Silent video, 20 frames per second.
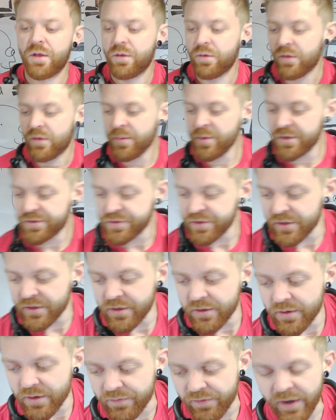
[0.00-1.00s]
let me see
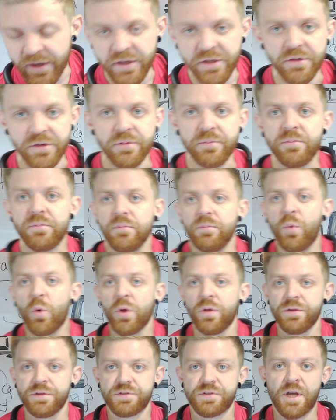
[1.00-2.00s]
if I can
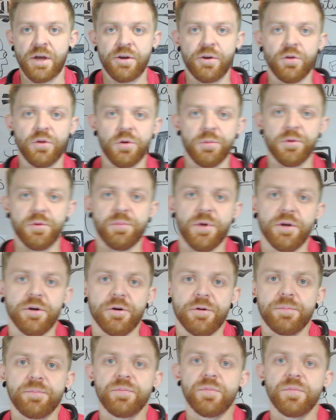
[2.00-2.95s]
boil this down a little bit better.